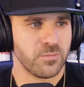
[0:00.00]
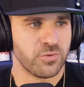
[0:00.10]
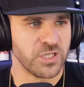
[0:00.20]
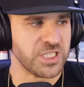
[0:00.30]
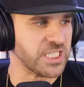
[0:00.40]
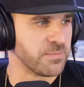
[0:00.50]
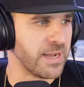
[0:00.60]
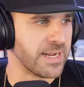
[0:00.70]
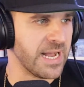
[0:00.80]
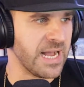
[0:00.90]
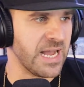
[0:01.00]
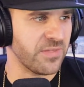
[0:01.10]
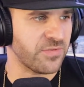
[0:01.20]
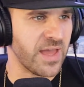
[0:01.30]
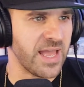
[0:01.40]
Appreciate you, my
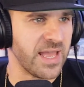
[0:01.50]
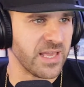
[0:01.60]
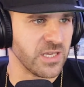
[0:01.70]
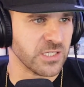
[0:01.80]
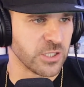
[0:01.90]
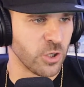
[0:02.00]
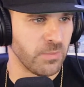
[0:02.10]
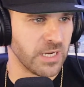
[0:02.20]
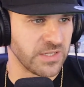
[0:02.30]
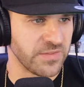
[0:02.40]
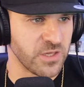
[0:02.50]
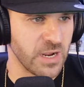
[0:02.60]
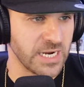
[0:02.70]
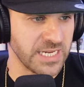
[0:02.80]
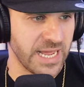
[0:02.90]
guy. Thank you so much. I think
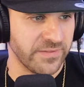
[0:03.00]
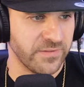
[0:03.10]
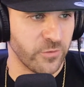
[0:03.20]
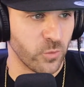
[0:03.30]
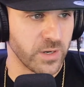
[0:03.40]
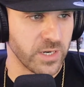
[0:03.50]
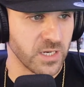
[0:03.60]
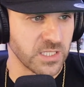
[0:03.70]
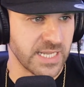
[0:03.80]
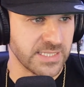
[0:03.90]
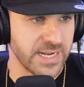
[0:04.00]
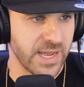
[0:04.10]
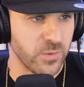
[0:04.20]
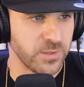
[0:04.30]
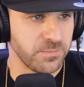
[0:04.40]
you actually had another one here. Let's get to
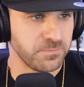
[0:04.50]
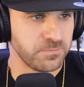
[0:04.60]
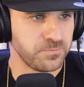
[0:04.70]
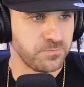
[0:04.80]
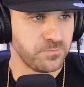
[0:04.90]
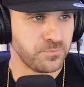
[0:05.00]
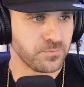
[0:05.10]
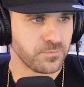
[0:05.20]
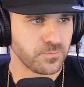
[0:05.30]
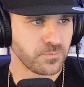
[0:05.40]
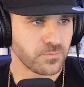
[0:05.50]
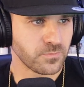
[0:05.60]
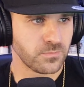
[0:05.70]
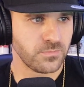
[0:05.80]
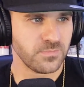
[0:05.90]
that one. Luis Hill on
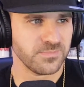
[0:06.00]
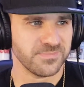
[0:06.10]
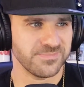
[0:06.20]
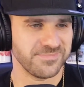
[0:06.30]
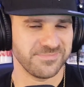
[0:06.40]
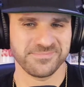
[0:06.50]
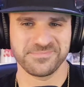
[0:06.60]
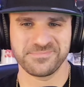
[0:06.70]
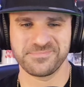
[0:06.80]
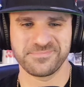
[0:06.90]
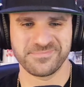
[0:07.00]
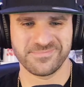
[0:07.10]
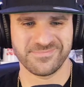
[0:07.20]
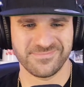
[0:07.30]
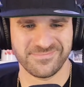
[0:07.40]
a hill, calling in
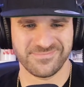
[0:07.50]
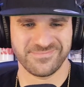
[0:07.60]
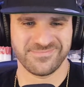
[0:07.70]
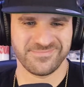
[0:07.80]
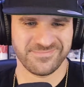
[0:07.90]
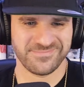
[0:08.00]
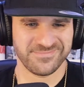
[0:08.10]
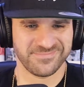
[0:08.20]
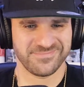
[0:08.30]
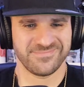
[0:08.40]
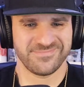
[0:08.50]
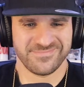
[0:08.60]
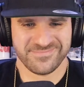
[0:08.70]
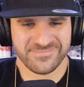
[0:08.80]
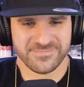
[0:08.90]
again. I got
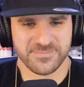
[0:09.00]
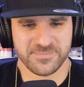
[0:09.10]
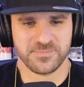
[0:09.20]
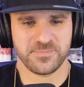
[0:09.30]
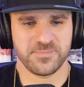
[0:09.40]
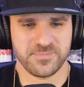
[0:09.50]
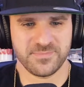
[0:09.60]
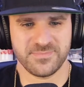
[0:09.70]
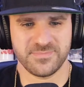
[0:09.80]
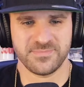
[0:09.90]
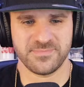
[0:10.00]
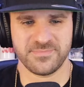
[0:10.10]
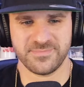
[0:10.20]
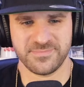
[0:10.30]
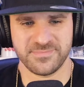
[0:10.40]
so carried away with
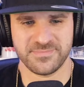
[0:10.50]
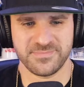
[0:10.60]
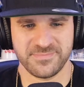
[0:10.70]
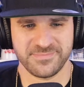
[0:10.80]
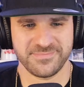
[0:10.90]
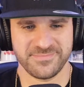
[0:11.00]
people talking about Ben